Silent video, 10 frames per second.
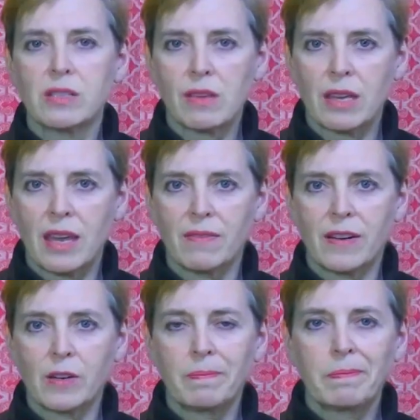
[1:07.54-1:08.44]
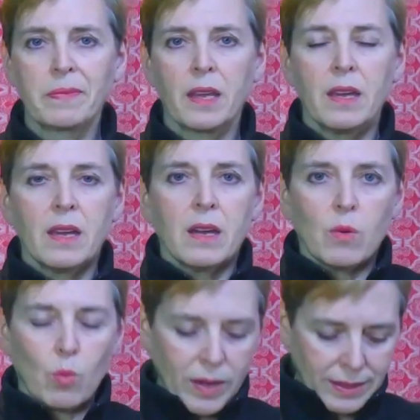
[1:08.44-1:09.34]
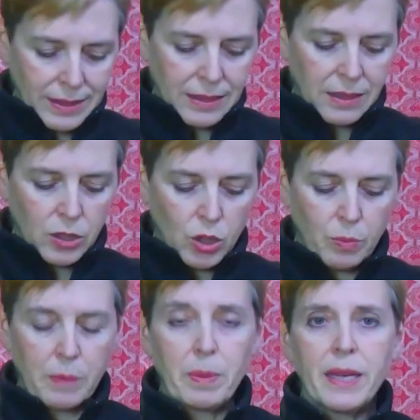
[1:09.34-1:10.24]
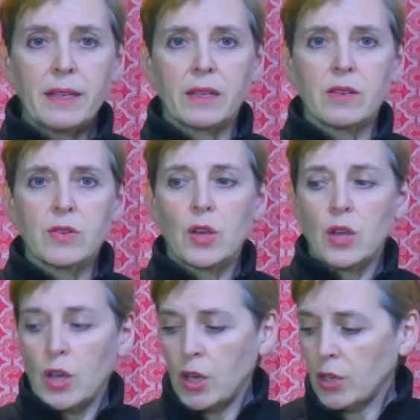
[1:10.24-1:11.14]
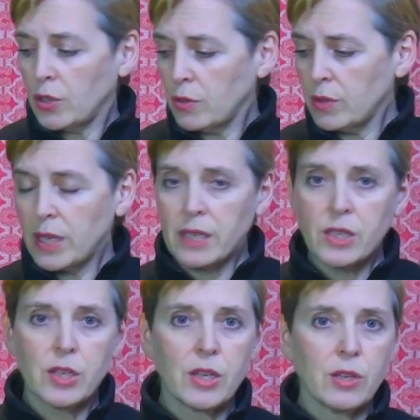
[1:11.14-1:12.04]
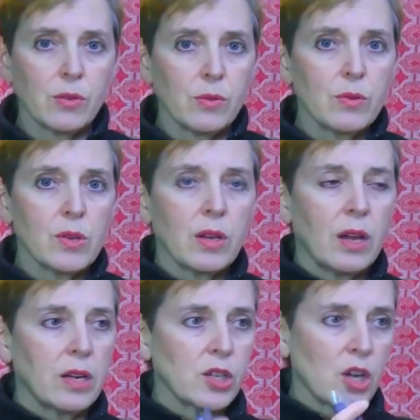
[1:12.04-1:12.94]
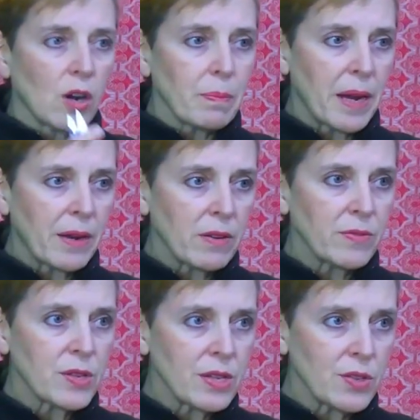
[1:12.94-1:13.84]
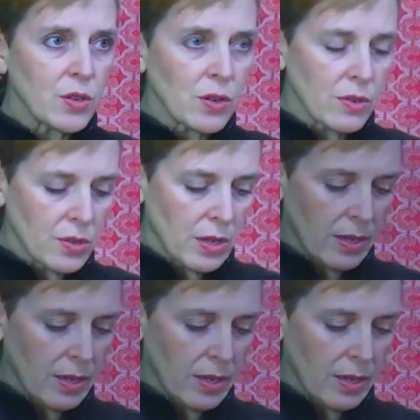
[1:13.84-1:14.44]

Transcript: I gave her. When a little loop appears, you need to use a sharp pair of scissors